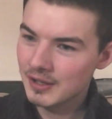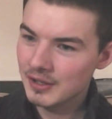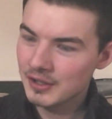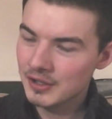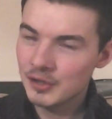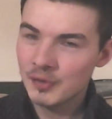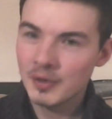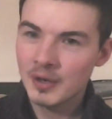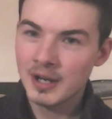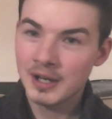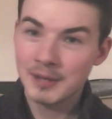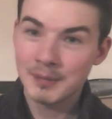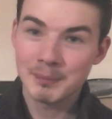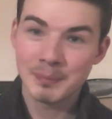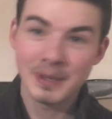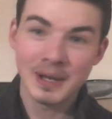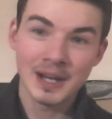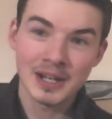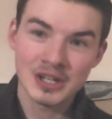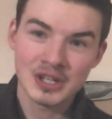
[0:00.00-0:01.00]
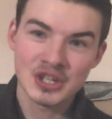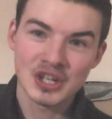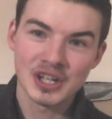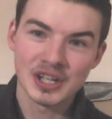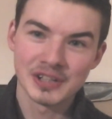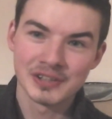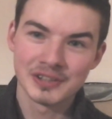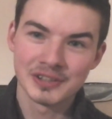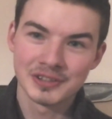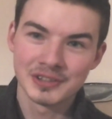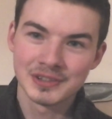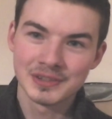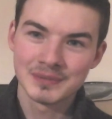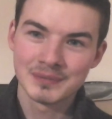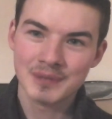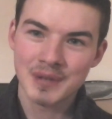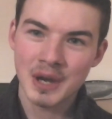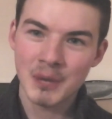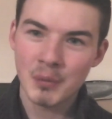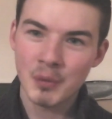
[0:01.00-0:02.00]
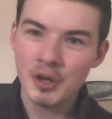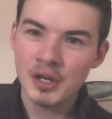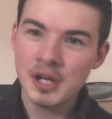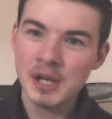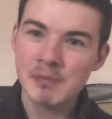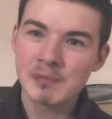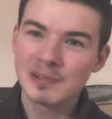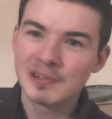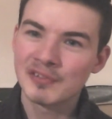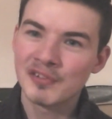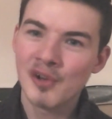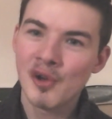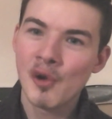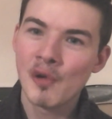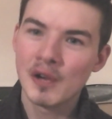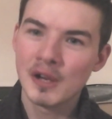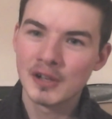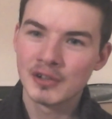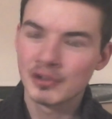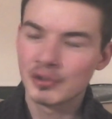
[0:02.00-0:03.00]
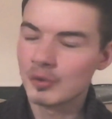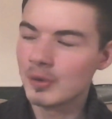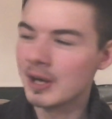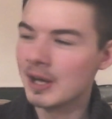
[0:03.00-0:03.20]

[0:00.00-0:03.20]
you had a bad childhood. And what I'm referring to